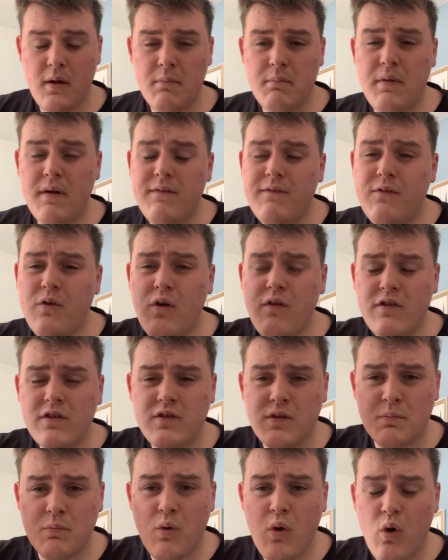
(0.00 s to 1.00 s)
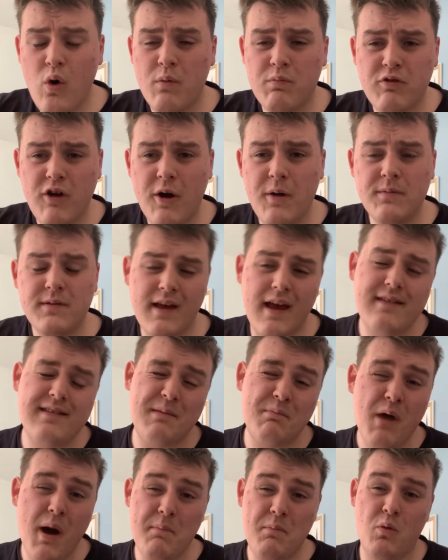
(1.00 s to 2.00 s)
But for the support process,
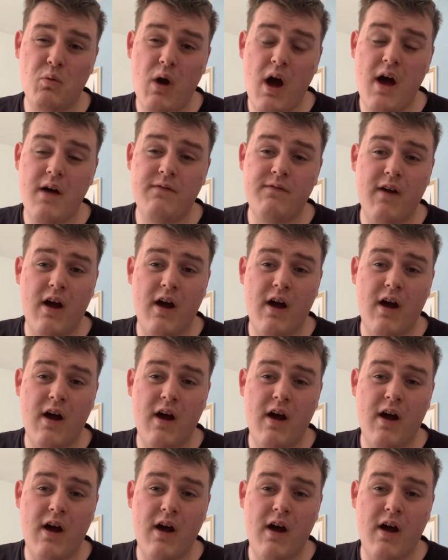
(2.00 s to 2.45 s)
it might be worth